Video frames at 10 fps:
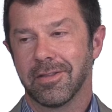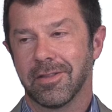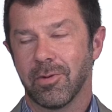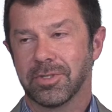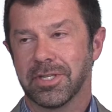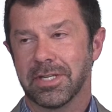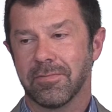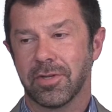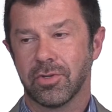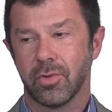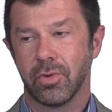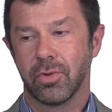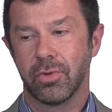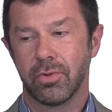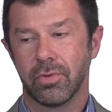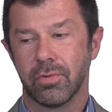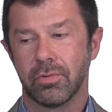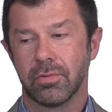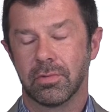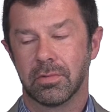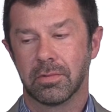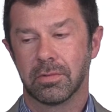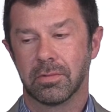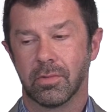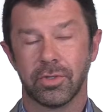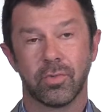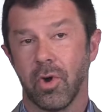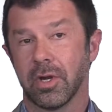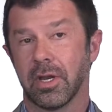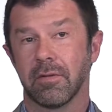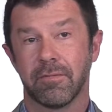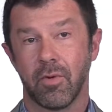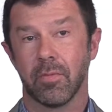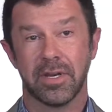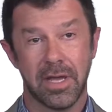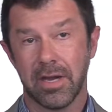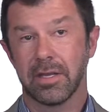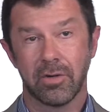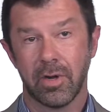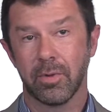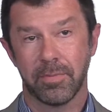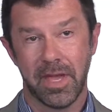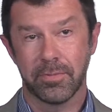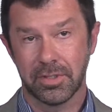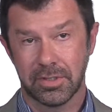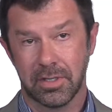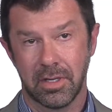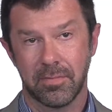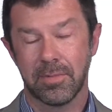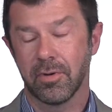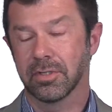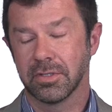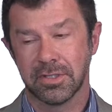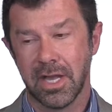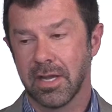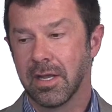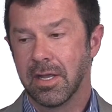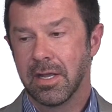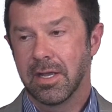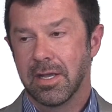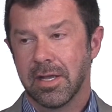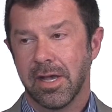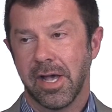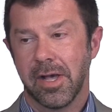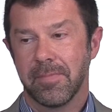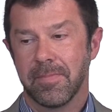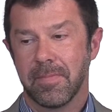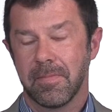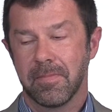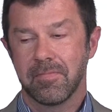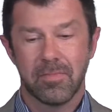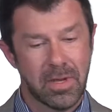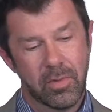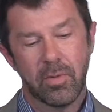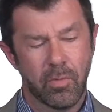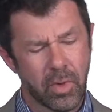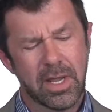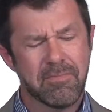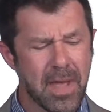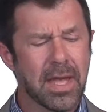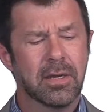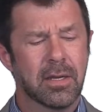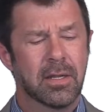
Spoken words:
There was an individual who was working for me, not at Integrated Wealth Management, just on my personal side. And we had met.